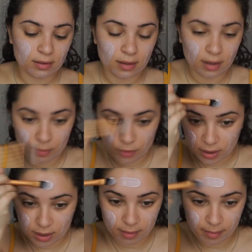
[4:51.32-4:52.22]
I'm
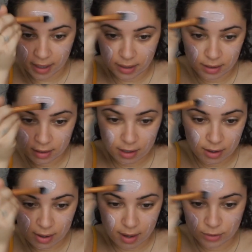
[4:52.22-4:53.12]
really not mad at it
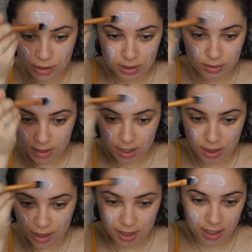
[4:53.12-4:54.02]
though. I'm just doing a
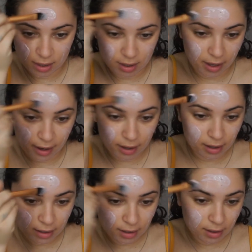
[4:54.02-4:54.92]
thin
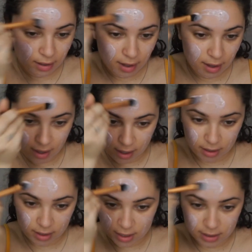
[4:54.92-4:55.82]
layer,
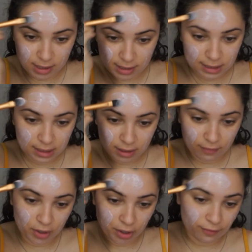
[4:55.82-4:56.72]
and it says to leave
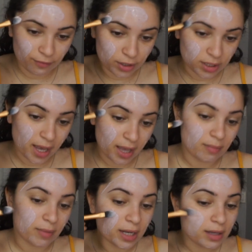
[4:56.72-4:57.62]
it on for 10
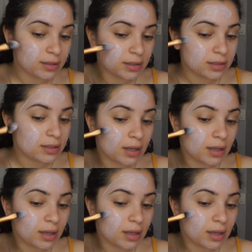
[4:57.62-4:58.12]
minutes.